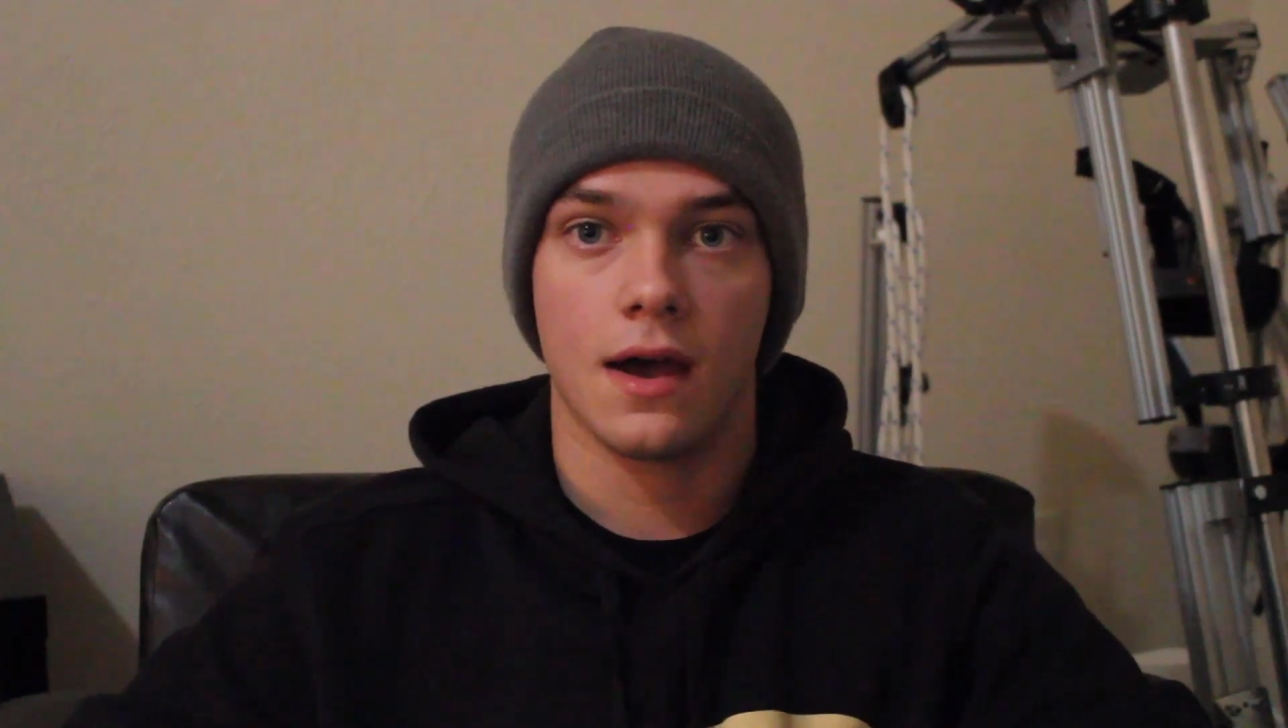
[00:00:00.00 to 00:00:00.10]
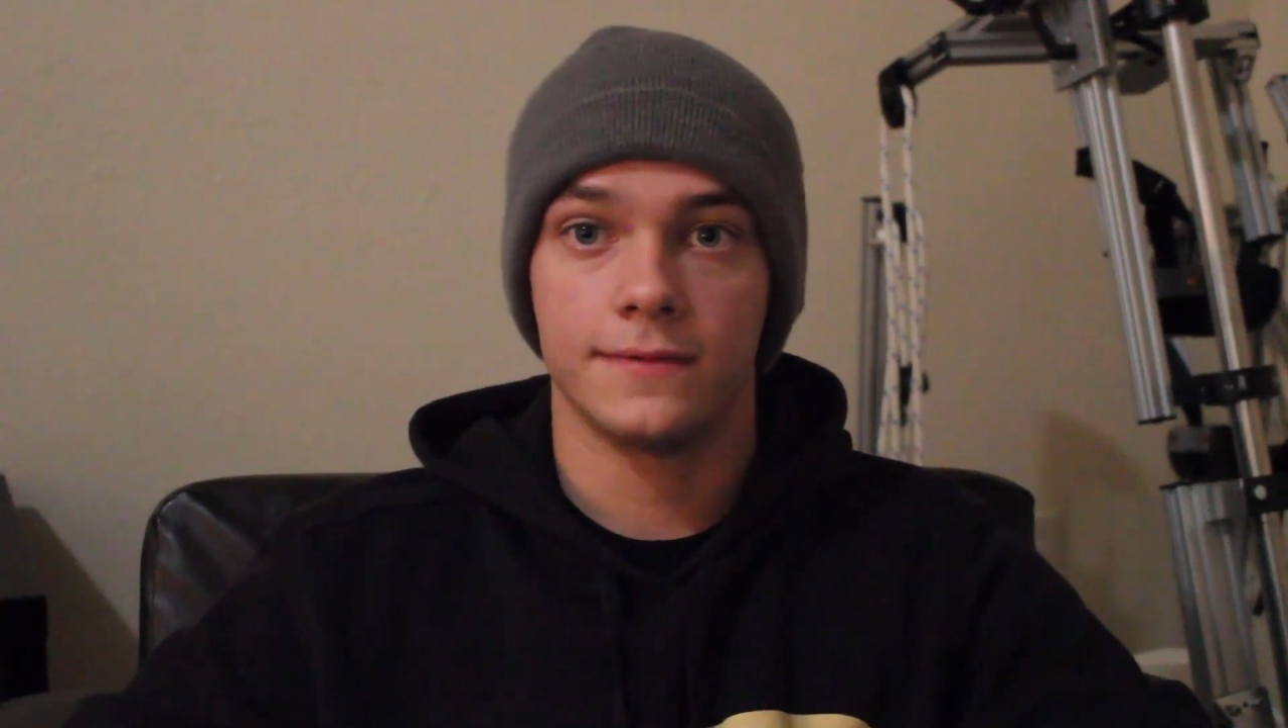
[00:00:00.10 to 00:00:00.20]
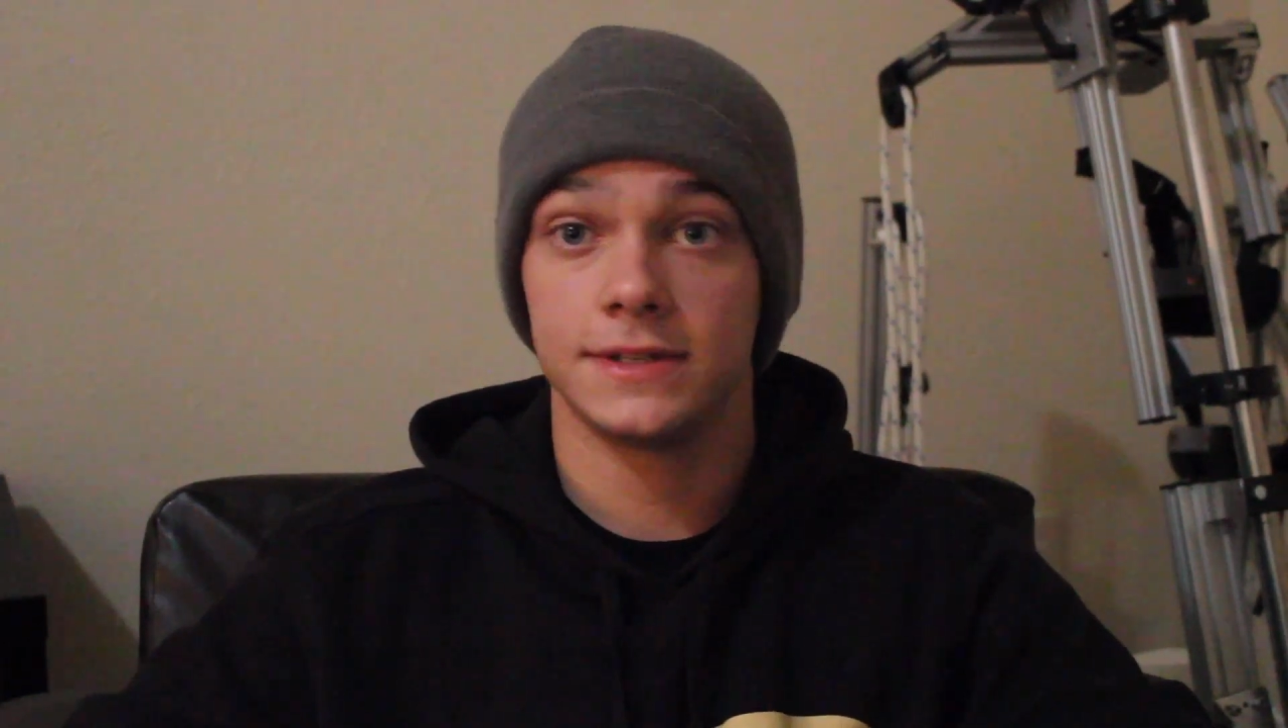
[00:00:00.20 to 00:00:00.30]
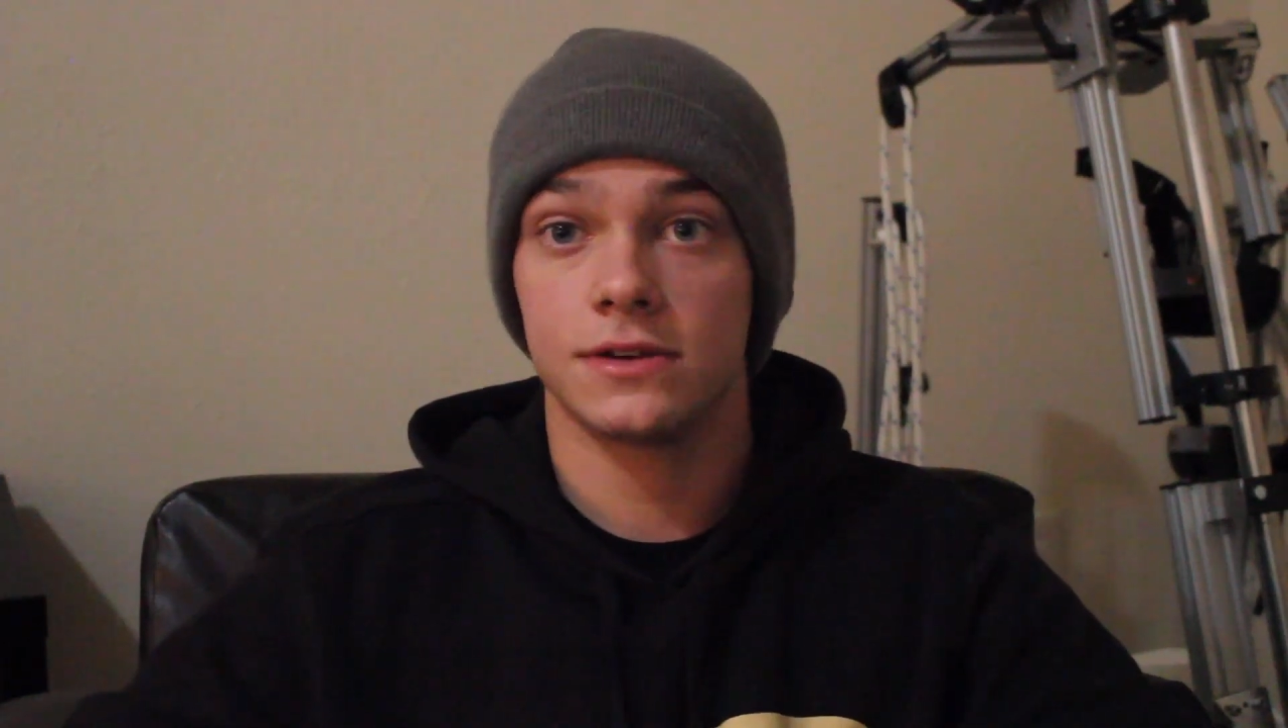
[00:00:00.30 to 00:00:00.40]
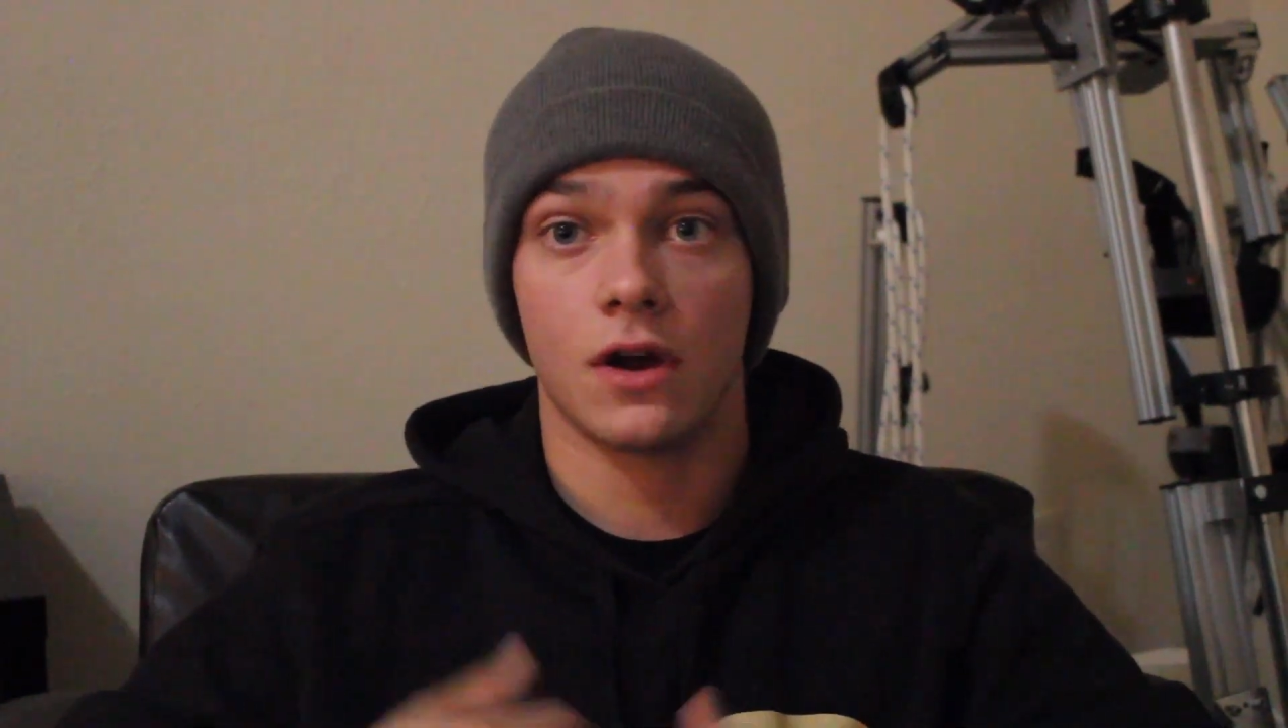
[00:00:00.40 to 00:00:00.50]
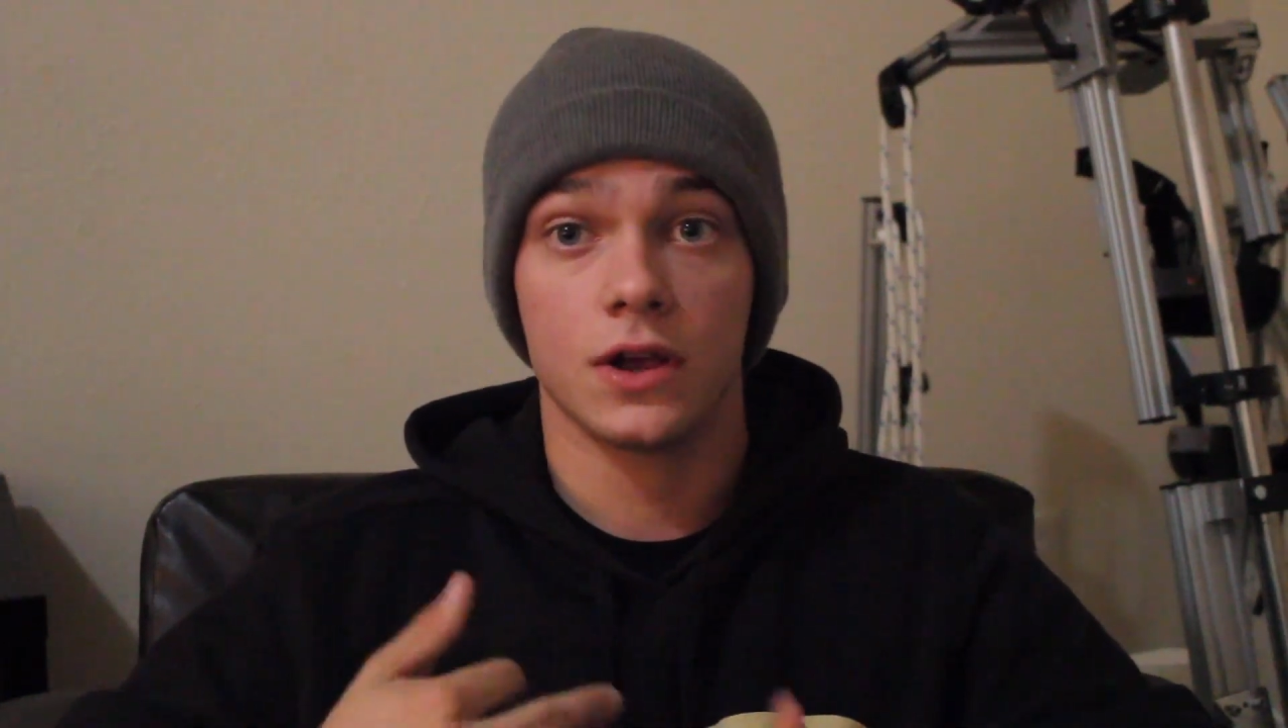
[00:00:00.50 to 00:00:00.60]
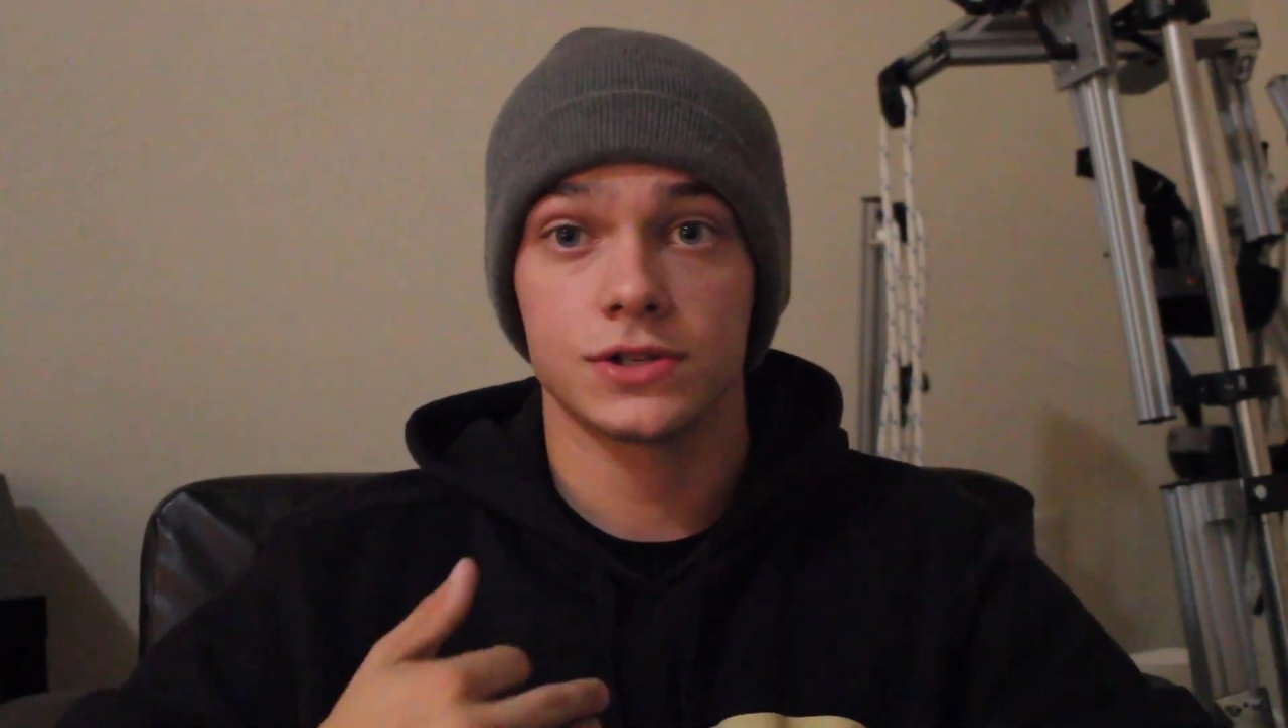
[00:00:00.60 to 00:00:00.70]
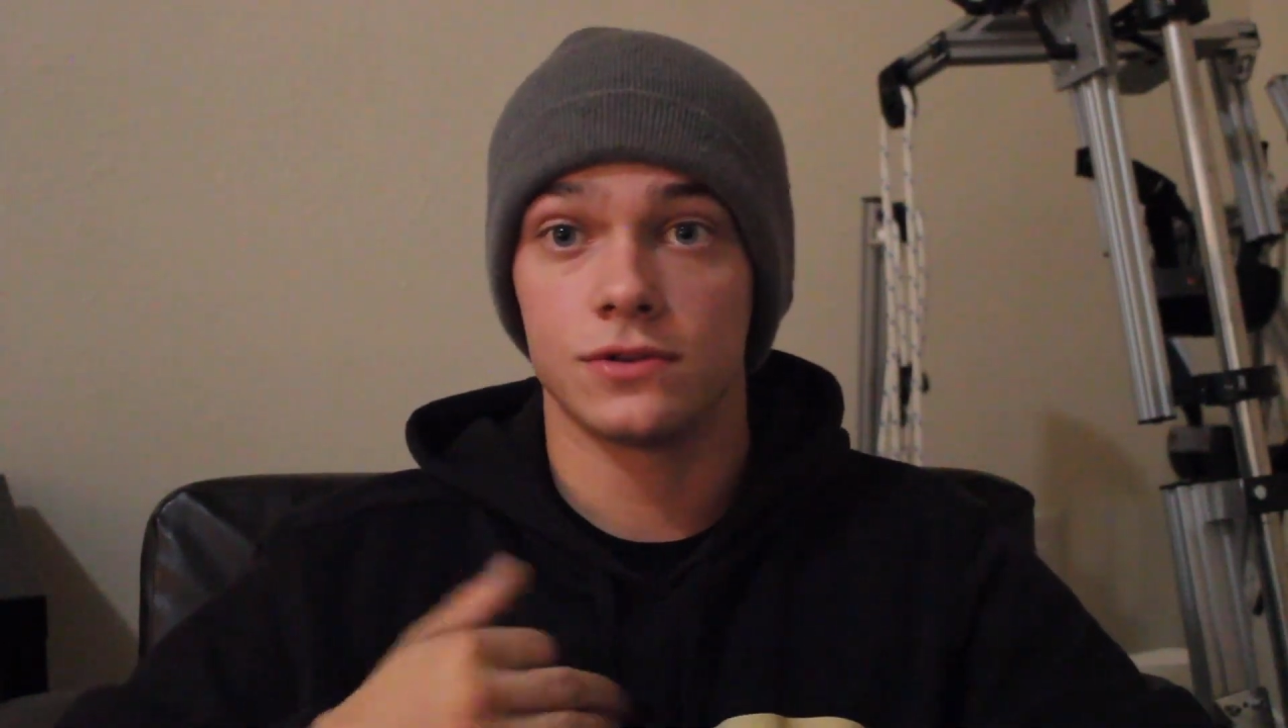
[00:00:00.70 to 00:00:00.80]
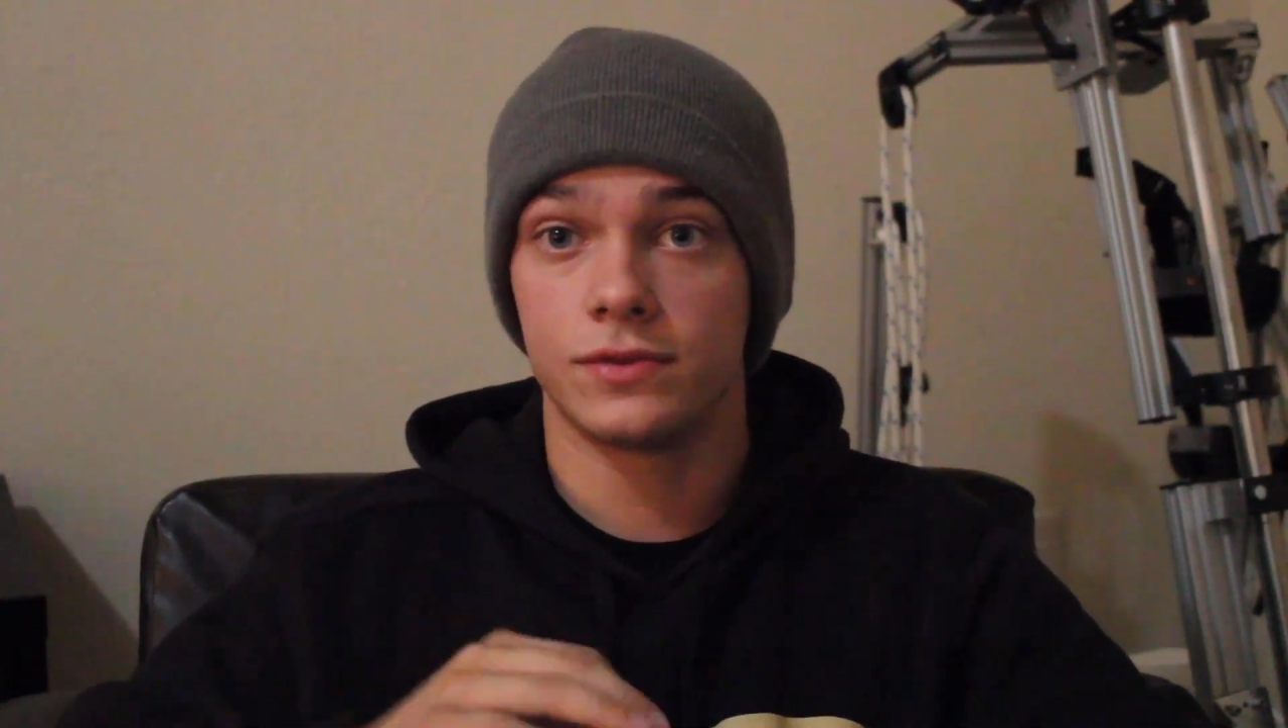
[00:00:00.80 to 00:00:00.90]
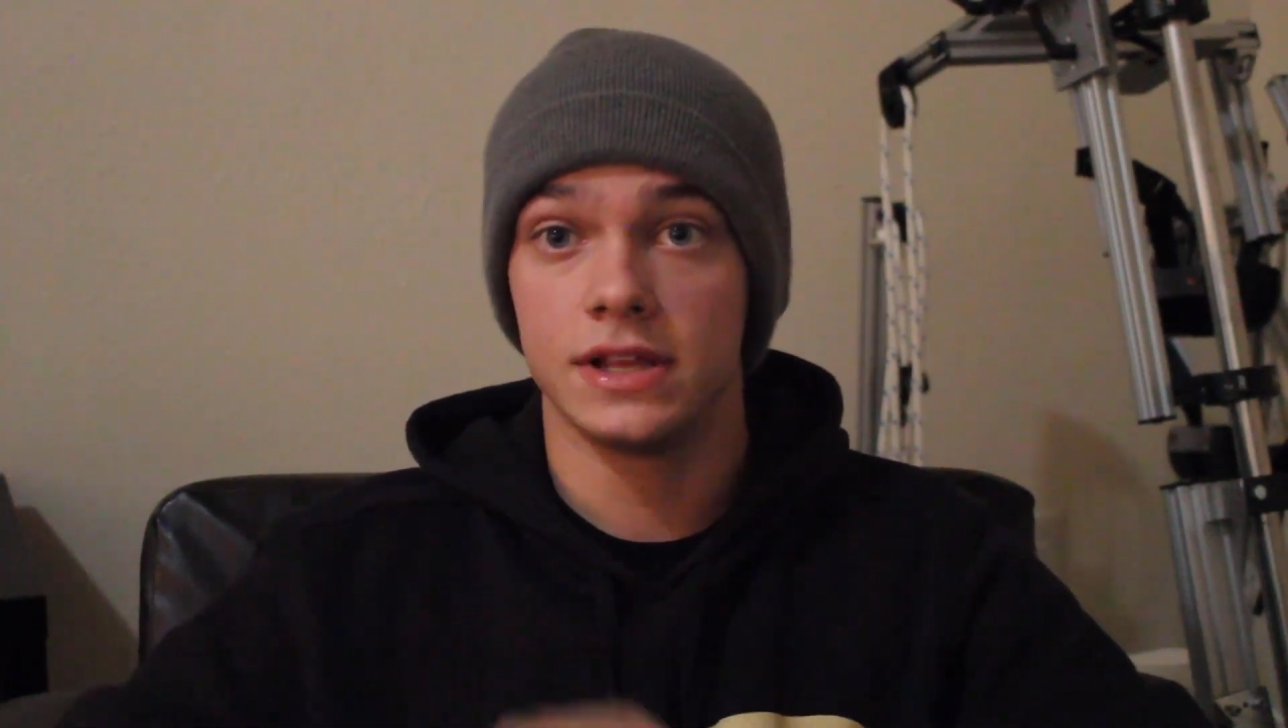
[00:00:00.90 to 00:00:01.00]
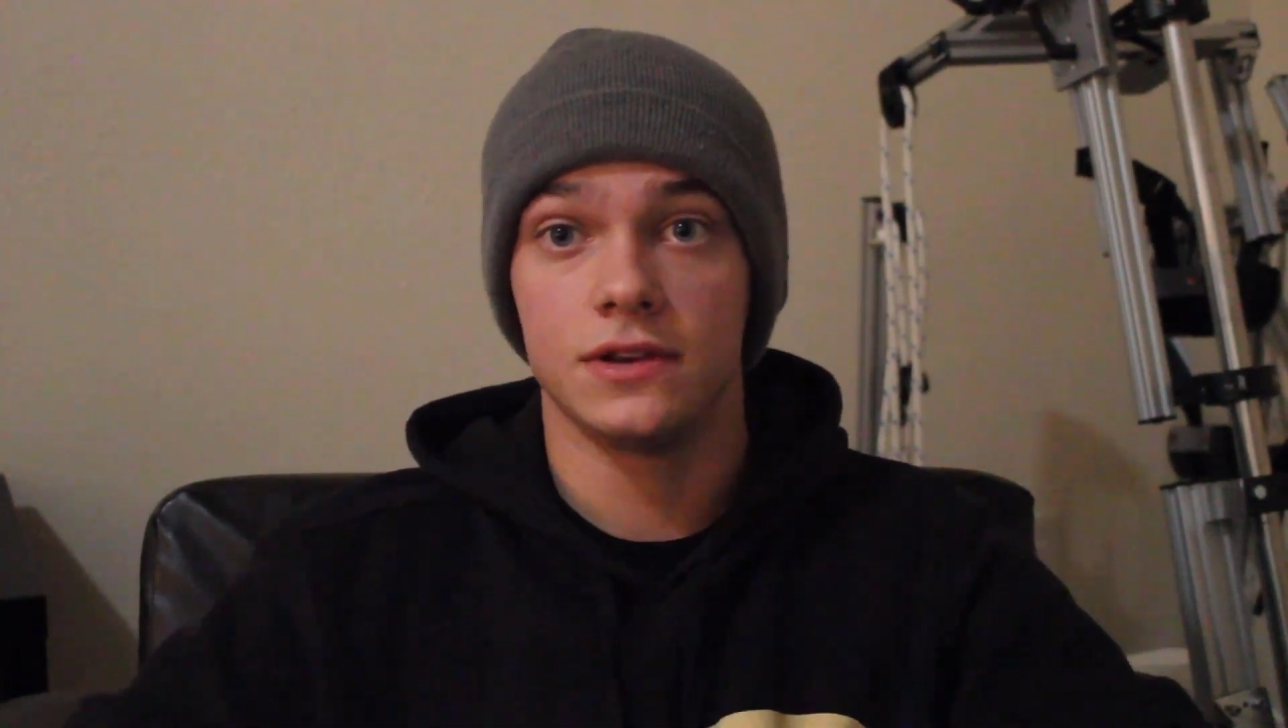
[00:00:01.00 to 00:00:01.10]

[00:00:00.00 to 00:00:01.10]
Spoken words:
These are also really